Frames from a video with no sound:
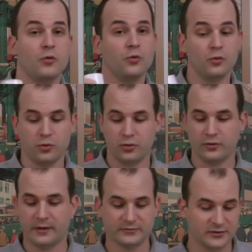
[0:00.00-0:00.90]
Ooh,
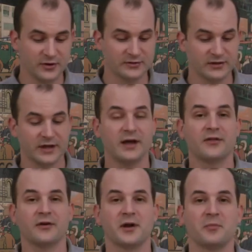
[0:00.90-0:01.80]
that was close.
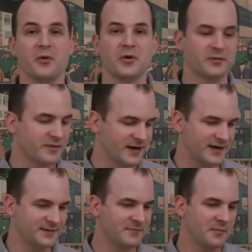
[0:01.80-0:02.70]
Thought I had broken
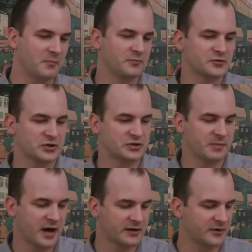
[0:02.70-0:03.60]
my trusty
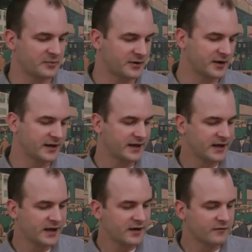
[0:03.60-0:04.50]
bottle opener.
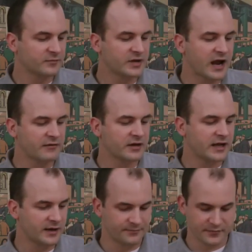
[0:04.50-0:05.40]
From
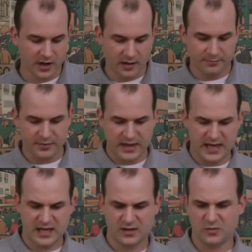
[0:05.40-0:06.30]
Tyranina, up
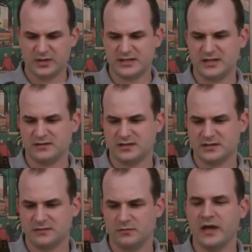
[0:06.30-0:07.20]
in, what is
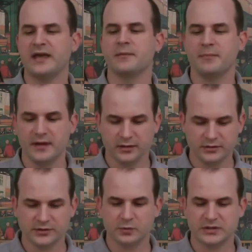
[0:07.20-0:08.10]
it, Lake
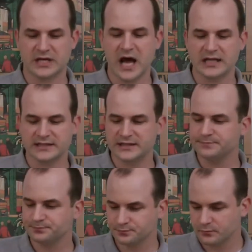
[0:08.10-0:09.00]
Mills,
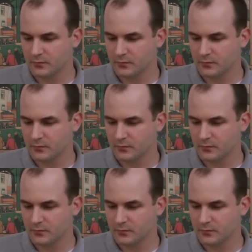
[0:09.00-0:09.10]
Wisconsin.